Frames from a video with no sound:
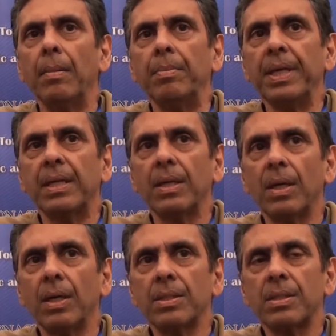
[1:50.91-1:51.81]

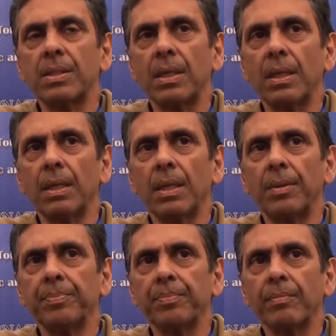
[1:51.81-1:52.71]
because
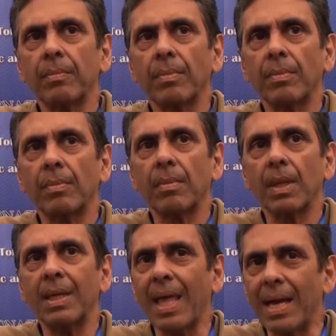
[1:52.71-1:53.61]

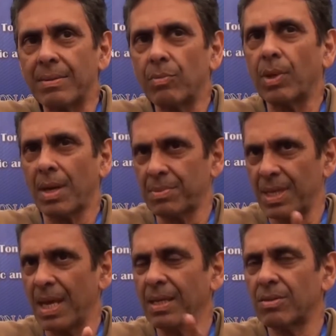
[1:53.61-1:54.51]
what I'm
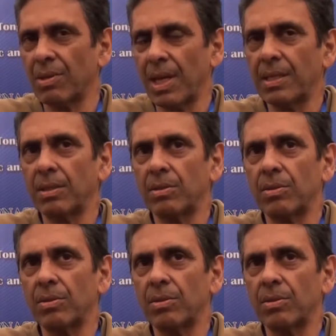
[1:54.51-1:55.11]
saying is related